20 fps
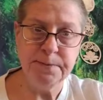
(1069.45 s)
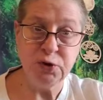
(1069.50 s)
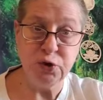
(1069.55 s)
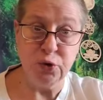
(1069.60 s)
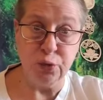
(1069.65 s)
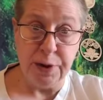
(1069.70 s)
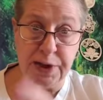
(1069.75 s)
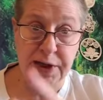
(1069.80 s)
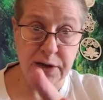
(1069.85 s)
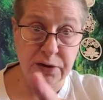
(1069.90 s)

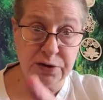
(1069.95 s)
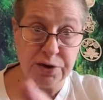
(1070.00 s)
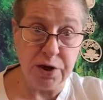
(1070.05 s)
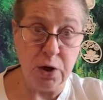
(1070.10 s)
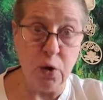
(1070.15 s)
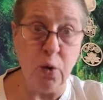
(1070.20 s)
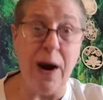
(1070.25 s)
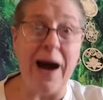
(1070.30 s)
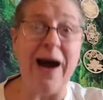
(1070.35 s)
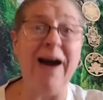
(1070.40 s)
3 years
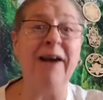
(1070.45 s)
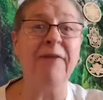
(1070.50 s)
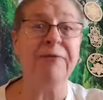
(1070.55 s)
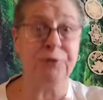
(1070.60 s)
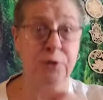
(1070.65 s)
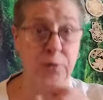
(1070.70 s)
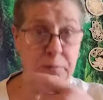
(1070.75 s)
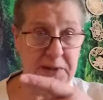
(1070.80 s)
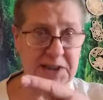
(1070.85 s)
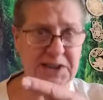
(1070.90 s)
ago
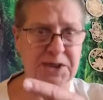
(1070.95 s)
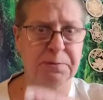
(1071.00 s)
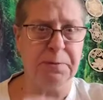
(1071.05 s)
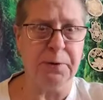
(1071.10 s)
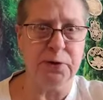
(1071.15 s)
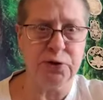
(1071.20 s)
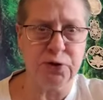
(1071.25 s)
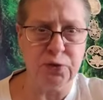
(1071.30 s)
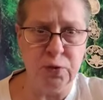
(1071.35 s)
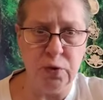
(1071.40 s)
after my
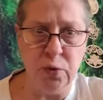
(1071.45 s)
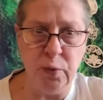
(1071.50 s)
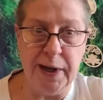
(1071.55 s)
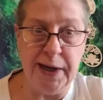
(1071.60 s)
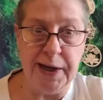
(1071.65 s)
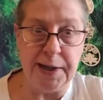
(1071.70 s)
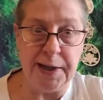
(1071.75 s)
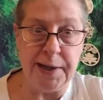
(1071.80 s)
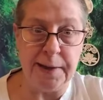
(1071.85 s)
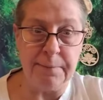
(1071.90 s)
spiritual
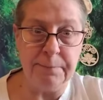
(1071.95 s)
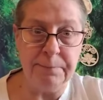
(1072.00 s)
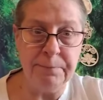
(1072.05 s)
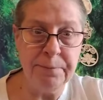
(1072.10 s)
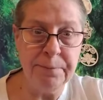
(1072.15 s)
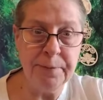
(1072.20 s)
awakening.